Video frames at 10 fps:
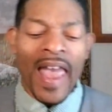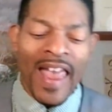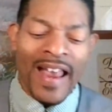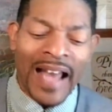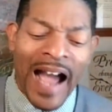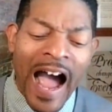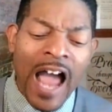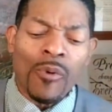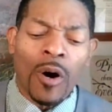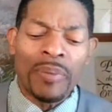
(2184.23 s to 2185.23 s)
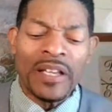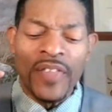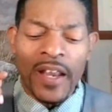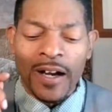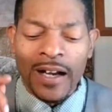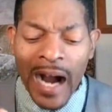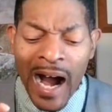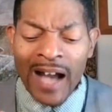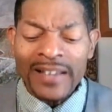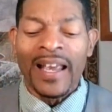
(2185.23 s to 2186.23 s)
and I will be their
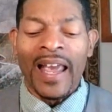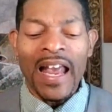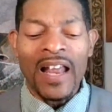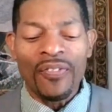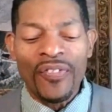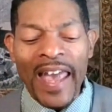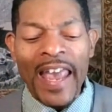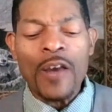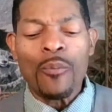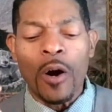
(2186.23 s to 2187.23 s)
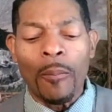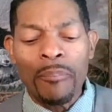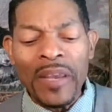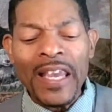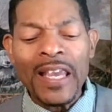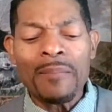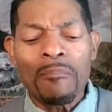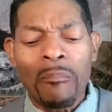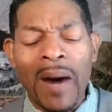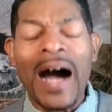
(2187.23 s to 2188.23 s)
God, and they will be
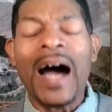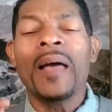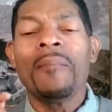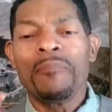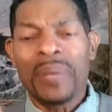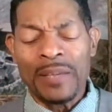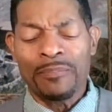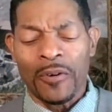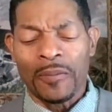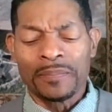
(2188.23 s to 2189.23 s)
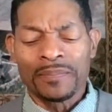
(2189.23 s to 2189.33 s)
my people.